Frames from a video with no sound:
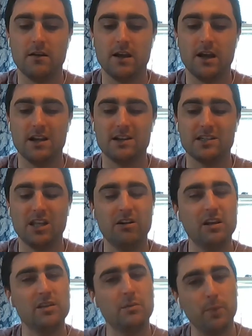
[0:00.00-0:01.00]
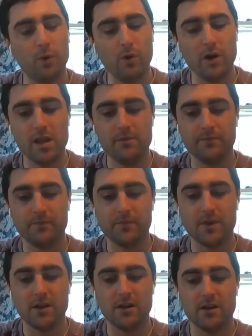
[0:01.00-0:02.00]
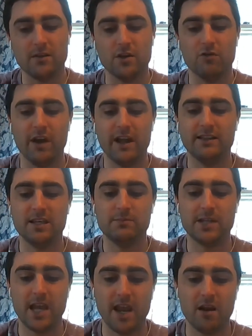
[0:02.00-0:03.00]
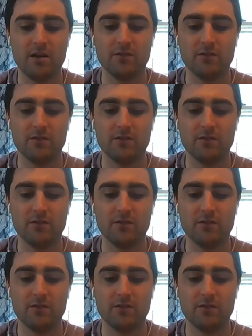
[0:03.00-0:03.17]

I study the boy, the gray-tipped hair,